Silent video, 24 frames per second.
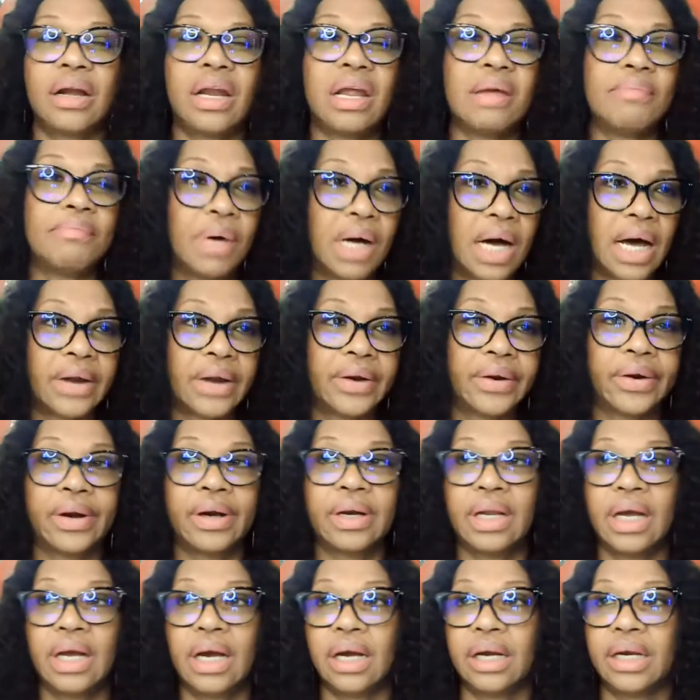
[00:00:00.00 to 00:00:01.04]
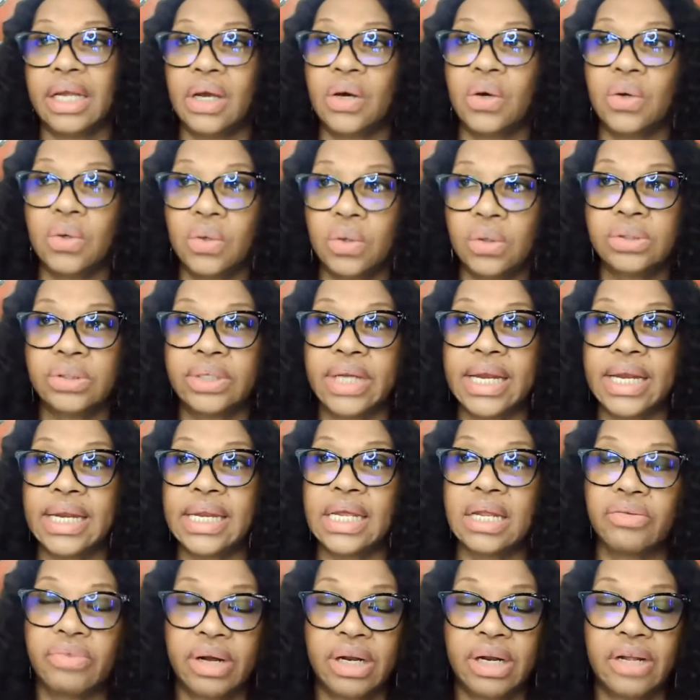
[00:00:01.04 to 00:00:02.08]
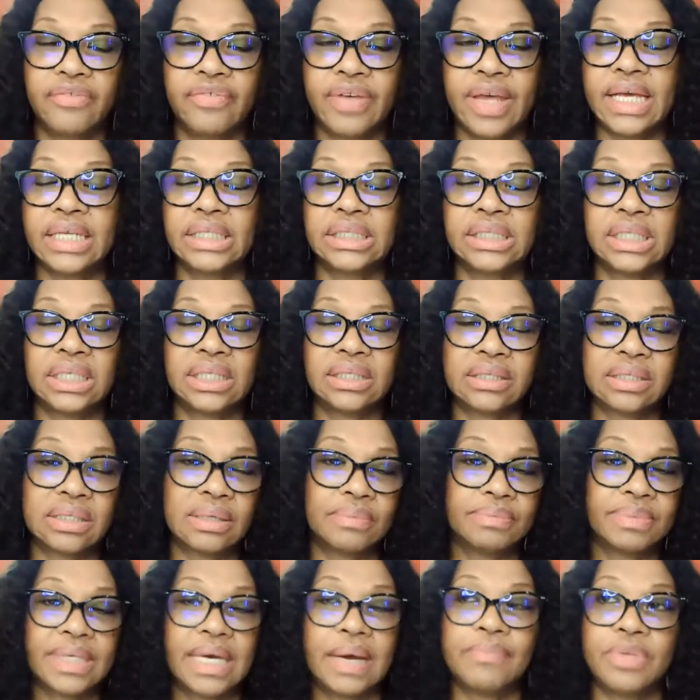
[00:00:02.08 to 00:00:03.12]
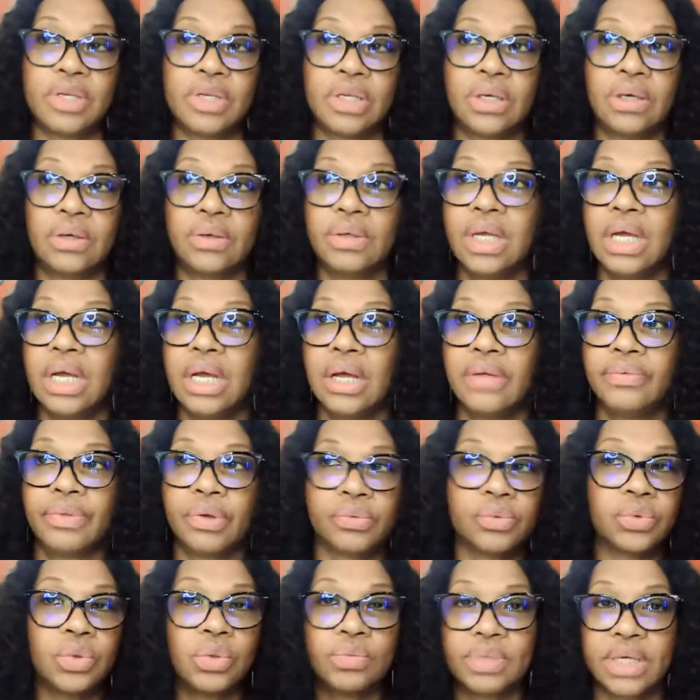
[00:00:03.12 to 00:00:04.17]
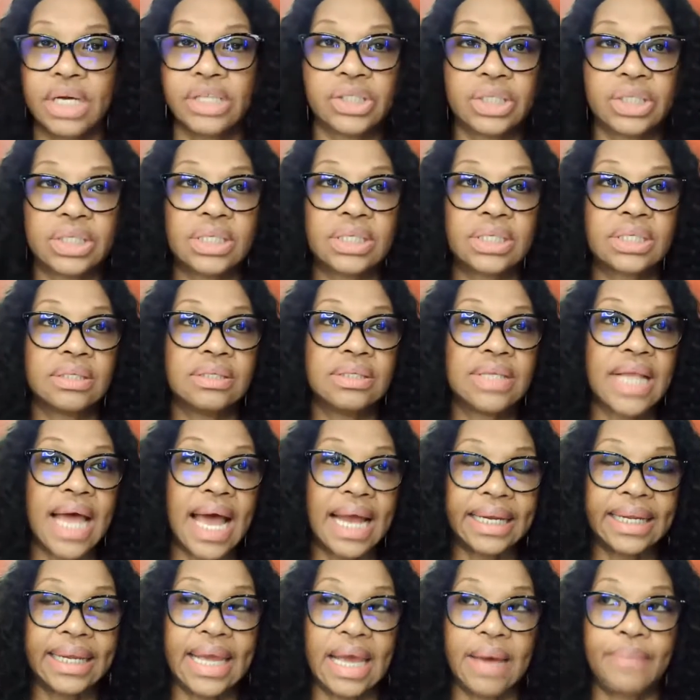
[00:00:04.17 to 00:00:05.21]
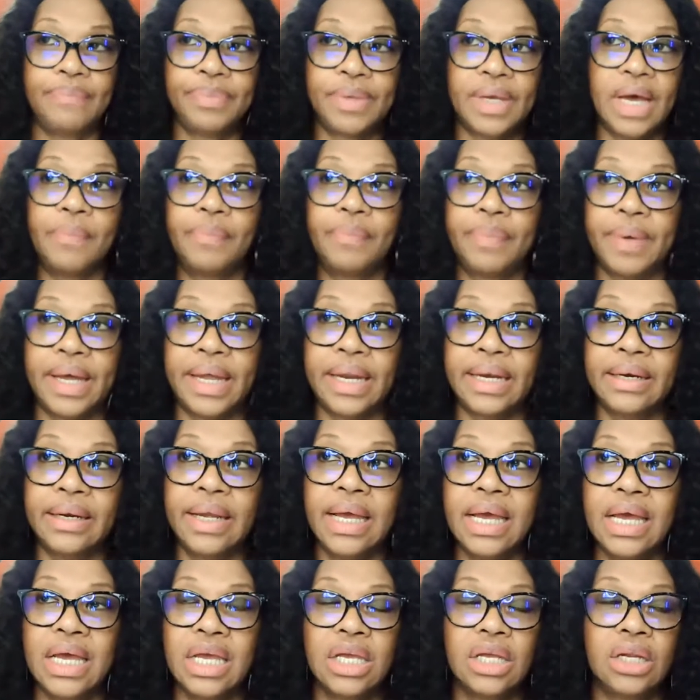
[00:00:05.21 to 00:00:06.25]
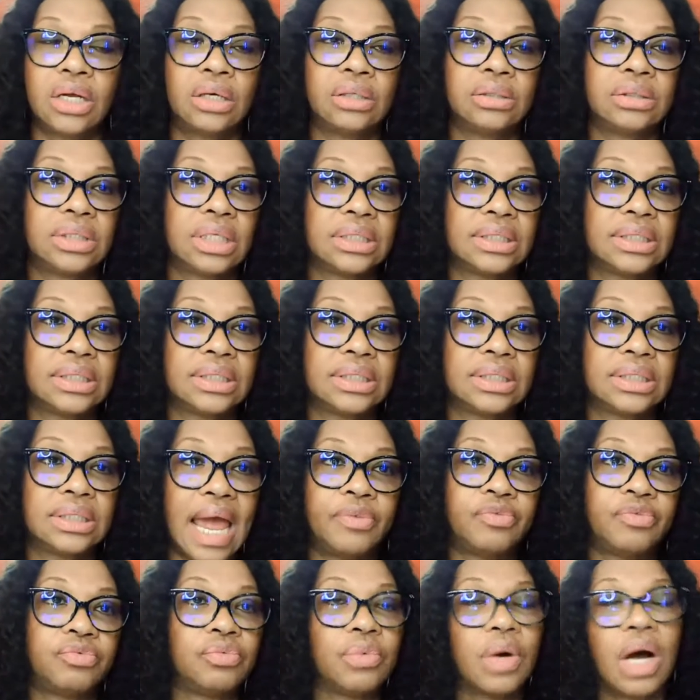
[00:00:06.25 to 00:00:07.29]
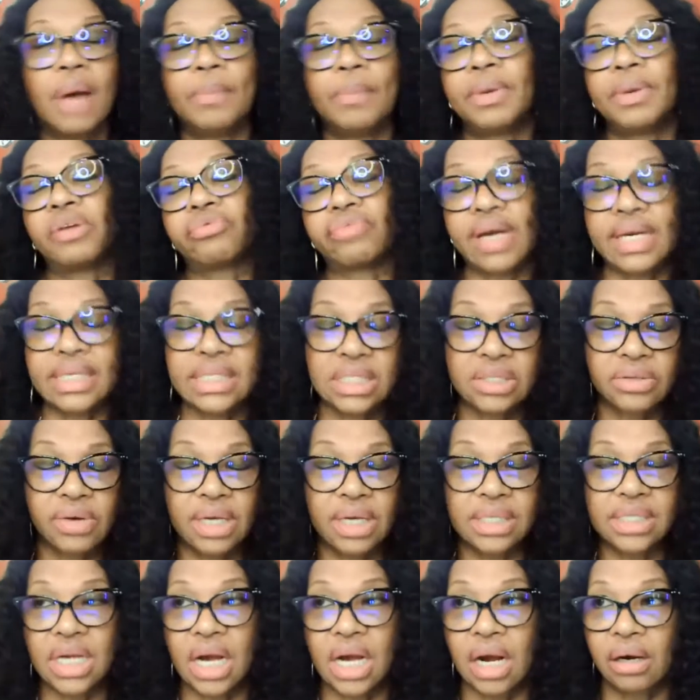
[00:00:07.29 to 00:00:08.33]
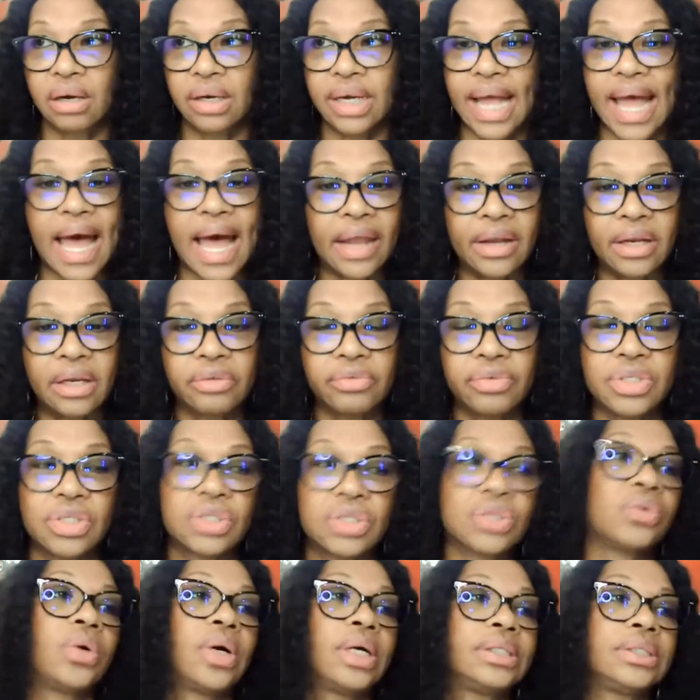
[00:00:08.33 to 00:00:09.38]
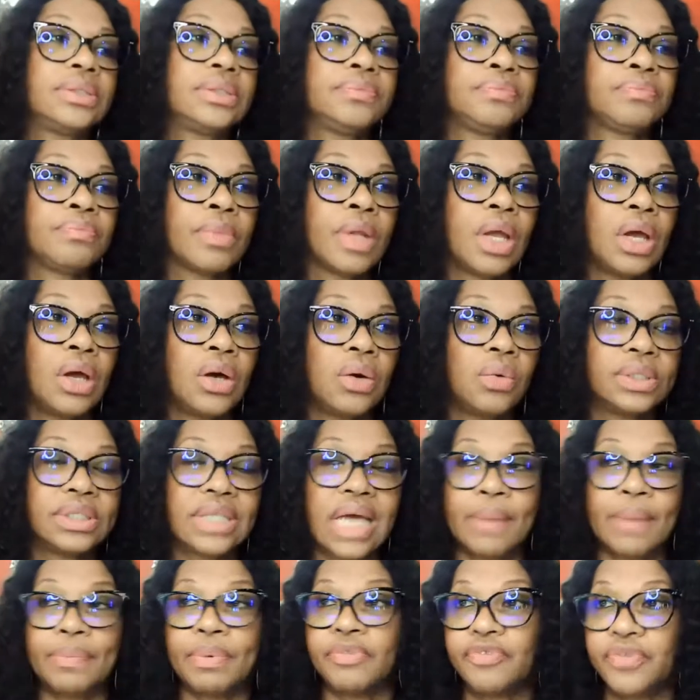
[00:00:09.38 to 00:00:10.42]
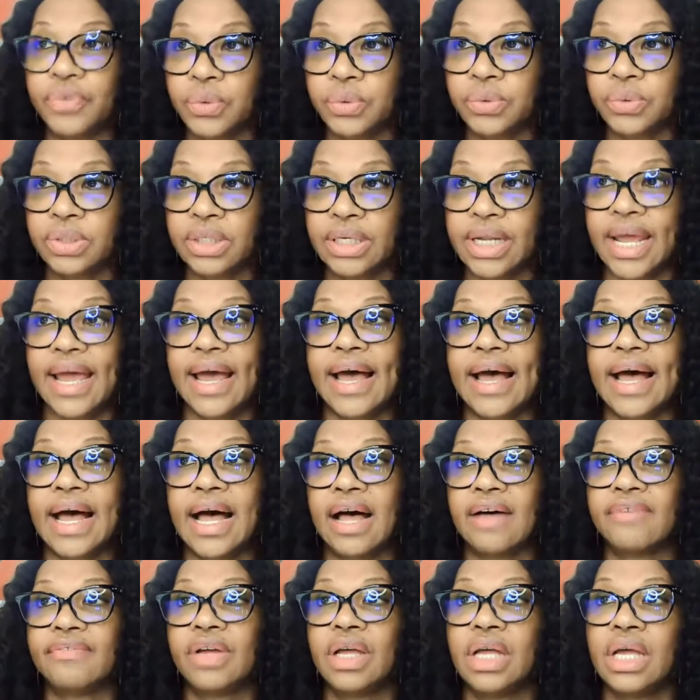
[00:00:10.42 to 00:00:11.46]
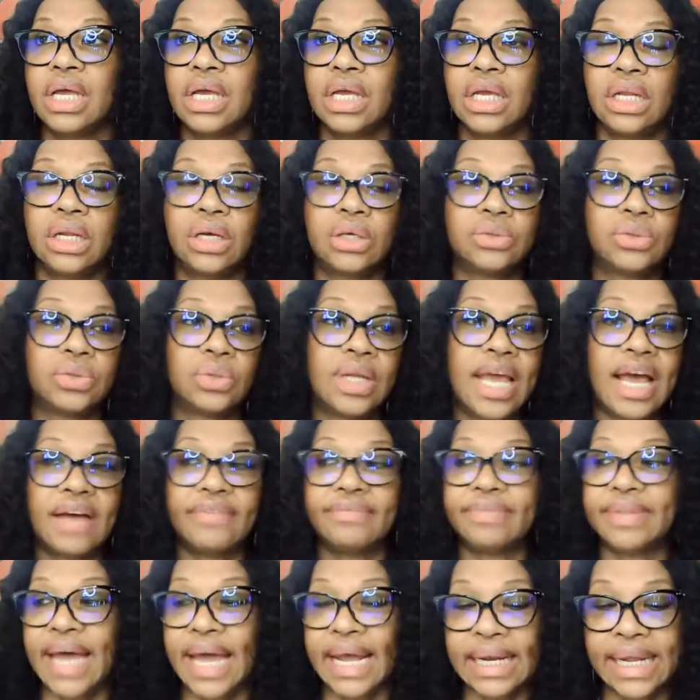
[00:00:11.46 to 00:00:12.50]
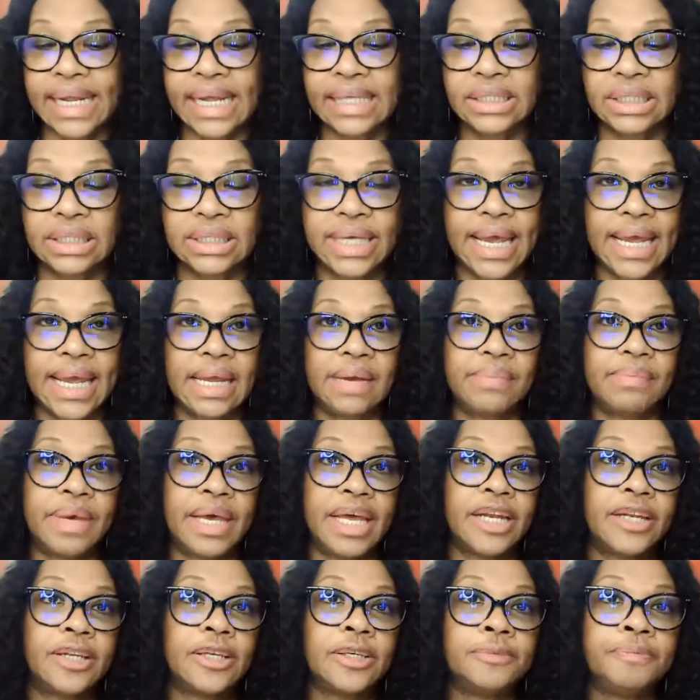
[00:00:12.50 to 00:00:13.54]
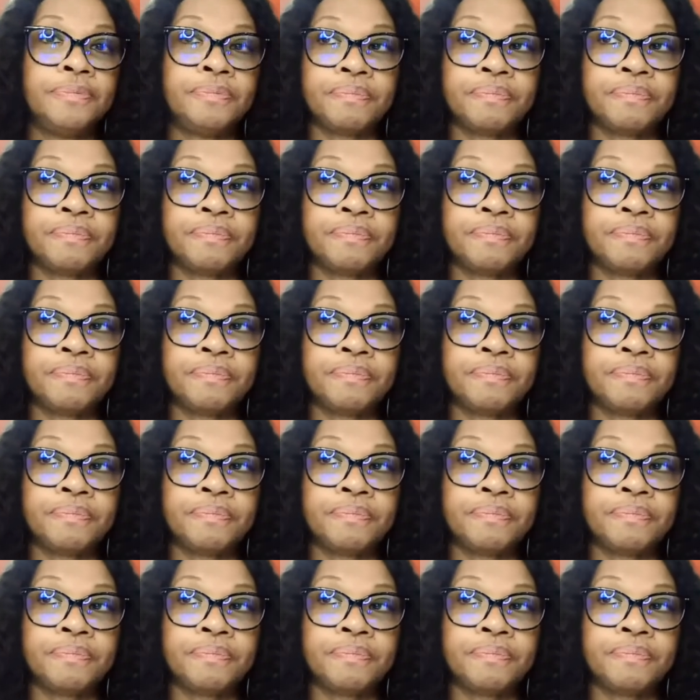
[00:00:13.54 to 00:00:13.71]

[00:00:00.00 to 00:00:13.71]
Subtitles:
Are they modern? Are they old? Do they need renovation? Because sometimes the rooms are just not kept up, and the type of how many restaurants are at the resort, what type of food do they have, do they have nightly entertainment?